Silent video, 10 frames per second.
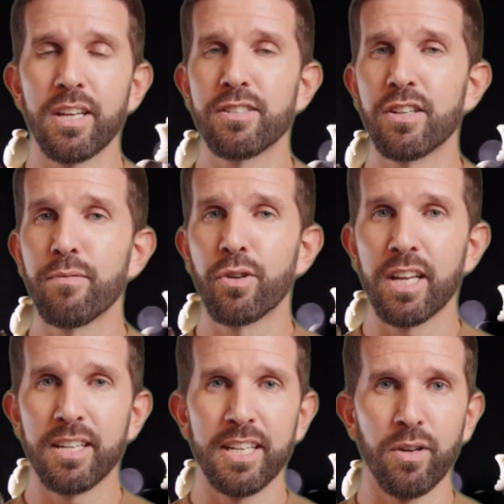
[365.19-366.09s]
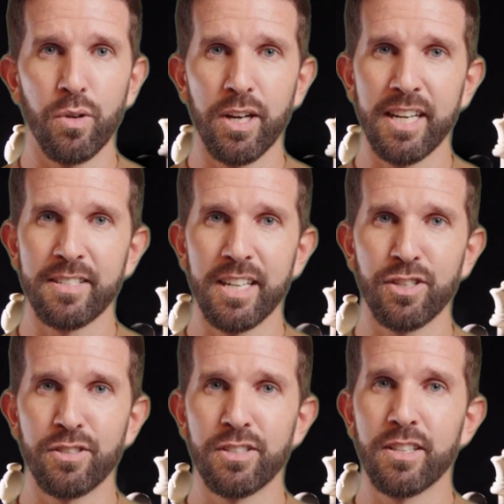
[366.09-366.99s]
suffocating
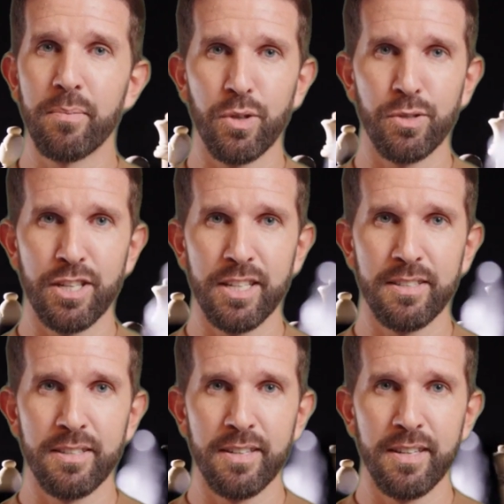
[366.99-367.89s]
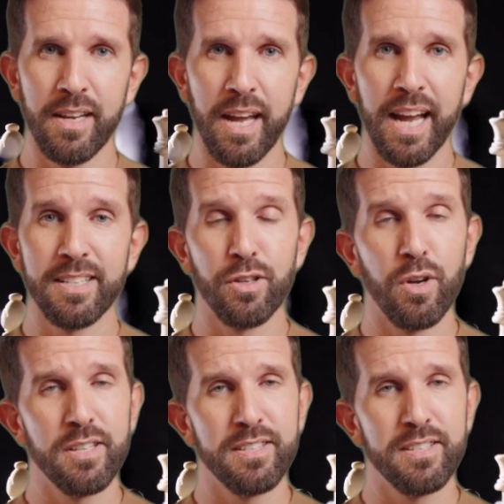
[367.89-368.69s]
organizations in the process. As long as